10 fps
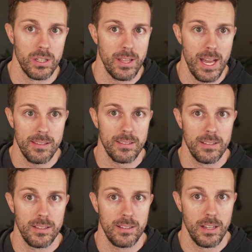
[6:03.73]
That's
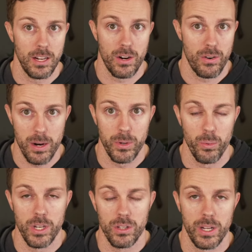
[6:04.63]
incredible
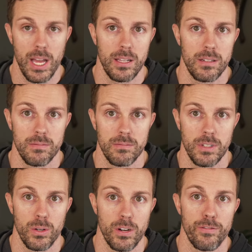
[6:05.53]
when you look at,
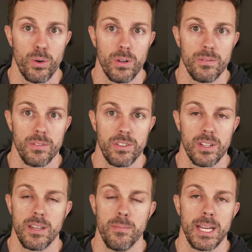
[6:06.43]
a full
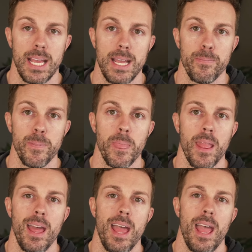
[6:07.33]
60-minute game.
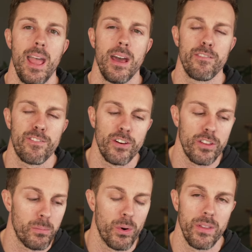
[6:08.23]
And
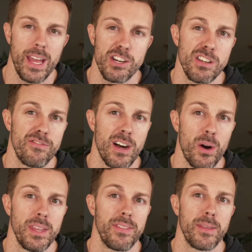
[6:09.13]
furthermore, they actually
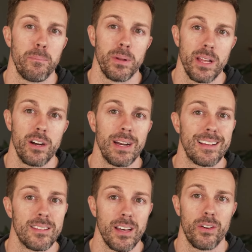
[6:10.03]
found that the player
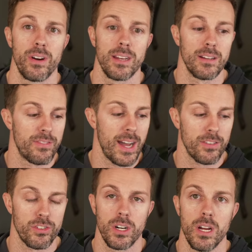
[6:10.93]
accelerated
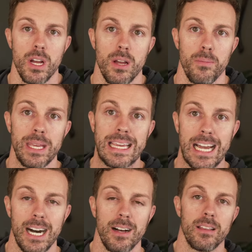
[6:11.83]
faster
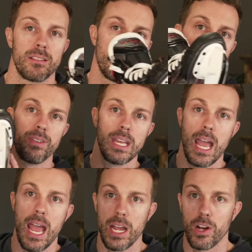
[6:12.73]
because of the
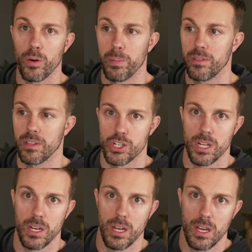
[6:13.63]
ankle
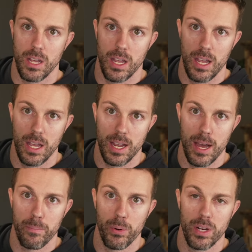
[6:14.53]
position it
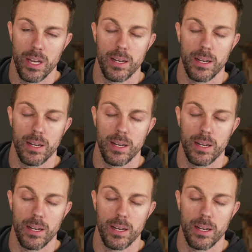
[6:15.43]
got put in.